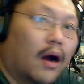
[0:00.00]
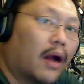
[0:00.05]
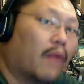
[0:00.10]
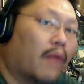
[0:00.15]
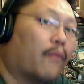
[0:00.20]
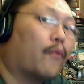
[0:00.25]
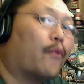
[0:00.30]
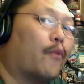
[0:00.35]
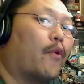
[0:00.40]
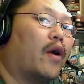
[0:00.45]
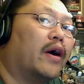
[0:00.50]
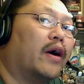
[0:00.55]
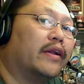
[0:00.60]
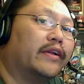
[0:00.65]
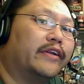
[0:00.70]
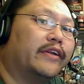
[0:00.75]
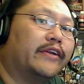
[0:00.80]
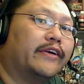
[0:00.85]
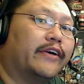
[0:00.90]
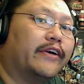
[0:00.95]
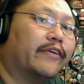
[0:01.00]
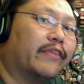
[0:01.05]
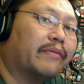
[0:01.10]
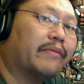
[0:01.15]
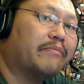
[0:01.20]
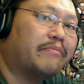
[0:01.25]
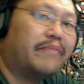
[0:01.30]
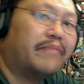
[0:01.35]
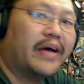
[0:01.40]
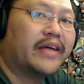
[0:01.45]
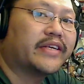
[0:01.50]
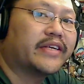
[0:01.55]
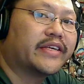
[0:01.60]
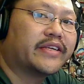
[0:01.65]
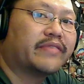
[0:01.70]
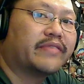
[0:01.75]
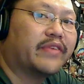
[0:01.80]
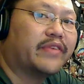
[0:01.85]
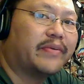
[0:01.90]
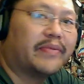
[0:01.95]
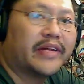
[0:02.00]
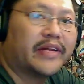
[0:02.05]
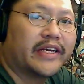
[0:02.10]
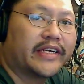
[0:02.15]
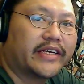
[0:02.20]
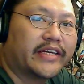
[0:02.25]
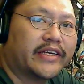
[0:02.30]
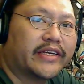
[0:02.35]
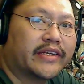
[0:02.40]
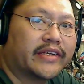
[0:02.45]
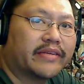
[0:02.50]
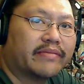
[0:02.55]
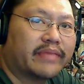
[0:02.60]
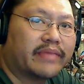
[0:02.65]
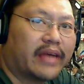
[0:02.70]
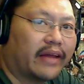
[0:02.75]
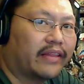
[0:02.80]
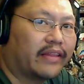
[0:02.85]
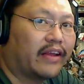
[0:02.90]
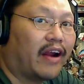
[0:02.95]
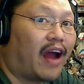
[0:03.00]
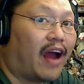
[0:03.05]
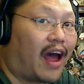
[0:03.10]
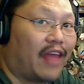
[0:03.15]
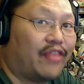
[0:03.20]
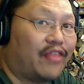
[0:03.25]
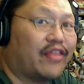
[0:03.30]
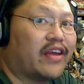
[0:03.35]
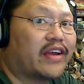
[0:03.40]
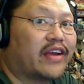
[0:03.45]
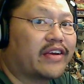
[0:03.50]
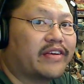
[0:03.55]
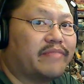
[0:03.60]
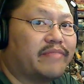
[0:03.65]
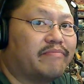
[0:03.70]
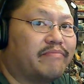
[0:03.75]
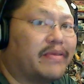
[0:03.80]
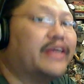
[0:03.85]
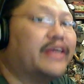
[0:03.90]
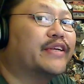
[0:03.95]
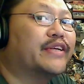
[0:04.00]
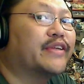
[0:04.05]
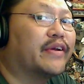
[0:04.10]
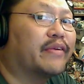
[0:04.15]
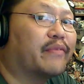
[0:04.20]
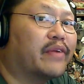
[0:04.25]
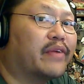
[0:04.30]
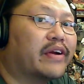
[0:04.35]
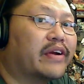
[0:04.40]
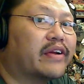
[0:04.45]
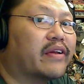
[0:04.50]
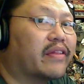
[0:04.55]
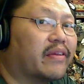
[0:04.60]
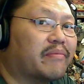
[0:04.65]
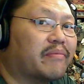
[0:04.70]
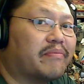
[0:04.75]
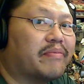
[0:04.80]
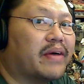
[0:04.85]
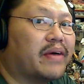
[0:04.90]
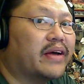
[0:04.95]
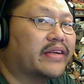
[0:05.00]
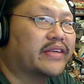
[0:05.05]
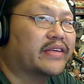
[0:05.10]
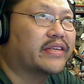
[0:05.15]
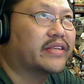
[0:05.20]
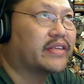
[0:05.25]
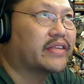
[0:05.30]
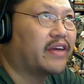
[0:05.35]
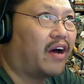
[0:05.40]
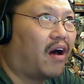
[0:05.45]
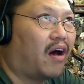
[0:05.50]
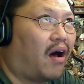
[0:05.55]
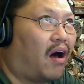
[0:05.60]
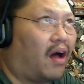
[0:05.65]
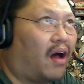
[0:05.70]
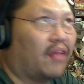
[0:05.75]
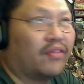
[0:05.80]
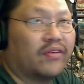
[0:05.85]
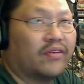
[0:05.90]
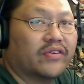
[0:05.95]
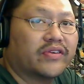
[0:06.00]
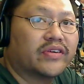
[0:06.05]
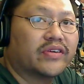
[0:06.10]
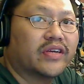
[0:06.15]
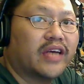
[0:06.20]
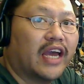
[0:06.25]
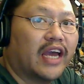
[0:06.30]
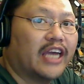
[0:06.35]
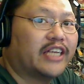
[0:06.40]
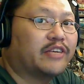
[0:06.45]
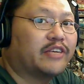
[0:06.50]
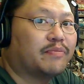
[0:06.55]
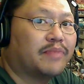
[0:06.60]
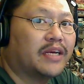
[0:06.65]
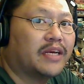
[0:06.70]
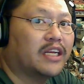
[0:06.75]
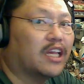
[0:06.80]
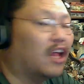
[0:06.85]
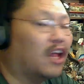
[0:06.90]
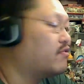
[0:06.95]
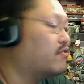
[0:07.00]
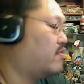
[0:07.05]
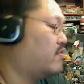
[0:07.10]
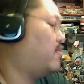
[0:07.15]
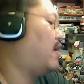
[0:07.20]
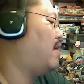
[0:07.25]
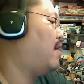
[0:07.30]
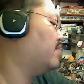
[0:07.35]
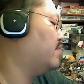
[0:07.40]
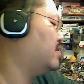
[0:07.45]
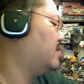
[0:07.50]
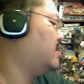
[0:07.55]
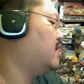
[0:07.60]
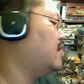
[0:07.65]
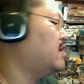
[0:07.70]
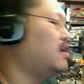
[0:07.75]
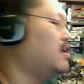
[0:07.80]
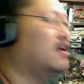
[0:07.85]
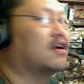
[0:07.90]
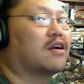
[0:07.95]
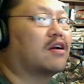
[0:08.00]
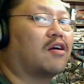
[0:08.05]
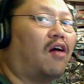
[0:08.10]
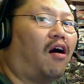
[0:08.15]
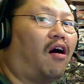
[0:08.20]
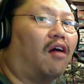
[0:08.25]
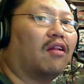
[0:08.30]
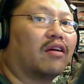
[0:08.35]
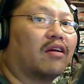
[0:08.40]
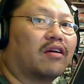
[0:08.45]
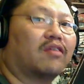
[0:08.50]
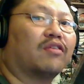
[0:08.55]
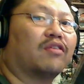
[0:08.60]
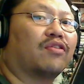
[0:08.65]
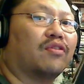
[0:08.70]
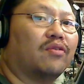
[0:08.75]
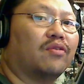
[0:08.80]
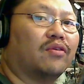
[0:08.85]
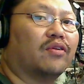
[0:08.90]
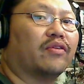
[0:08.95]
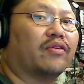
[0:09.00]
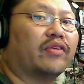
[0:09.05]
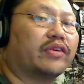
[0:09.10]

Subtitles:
Okay, one of the best role-playing systems out there, I think, based on one of the best authors, H.P. Lovecraft. Call of Cthulhu.